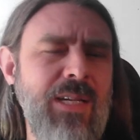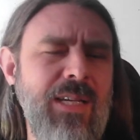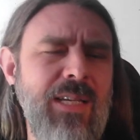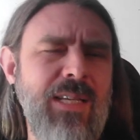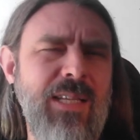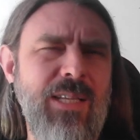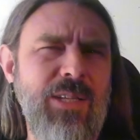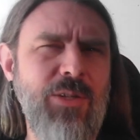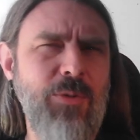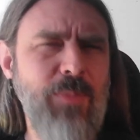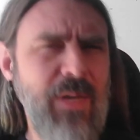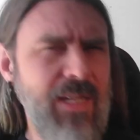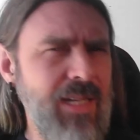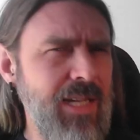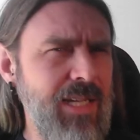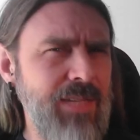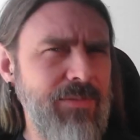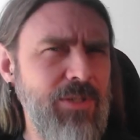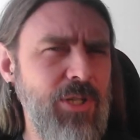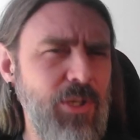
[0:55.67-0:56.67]
you might
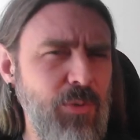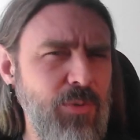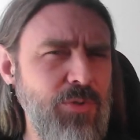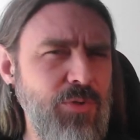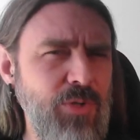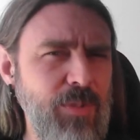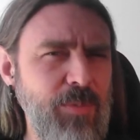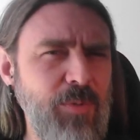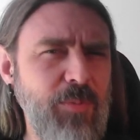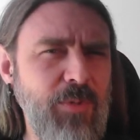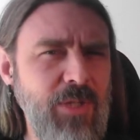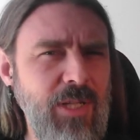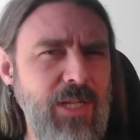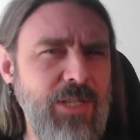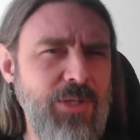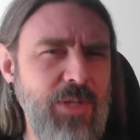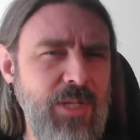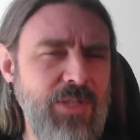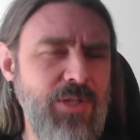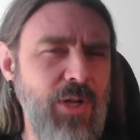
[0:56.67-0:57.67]
not even know what scriptable
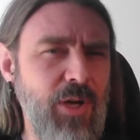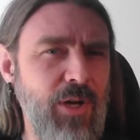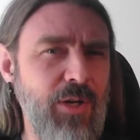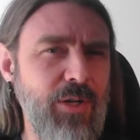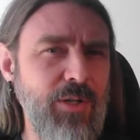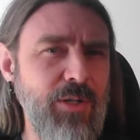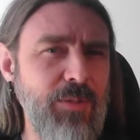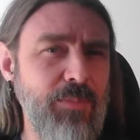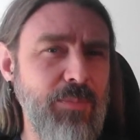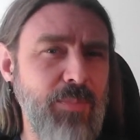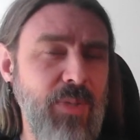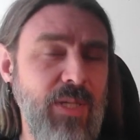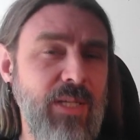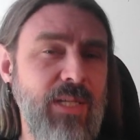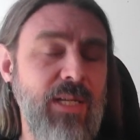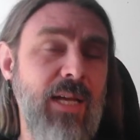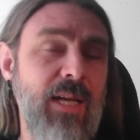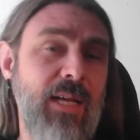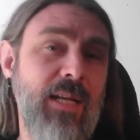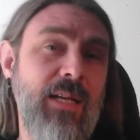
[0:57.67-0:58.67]
objects are,
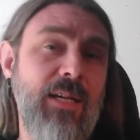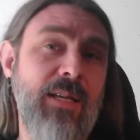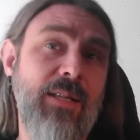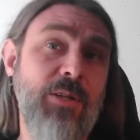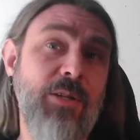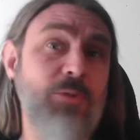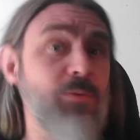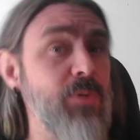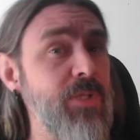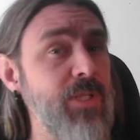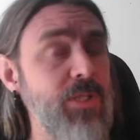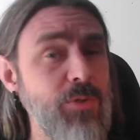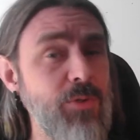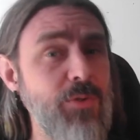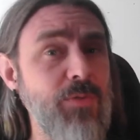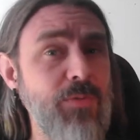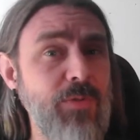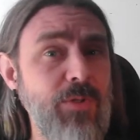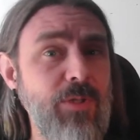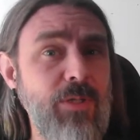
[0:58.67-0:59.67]
but they're really
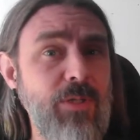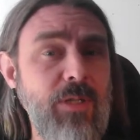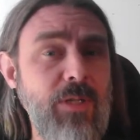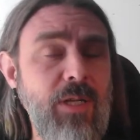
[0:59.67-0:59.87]
useful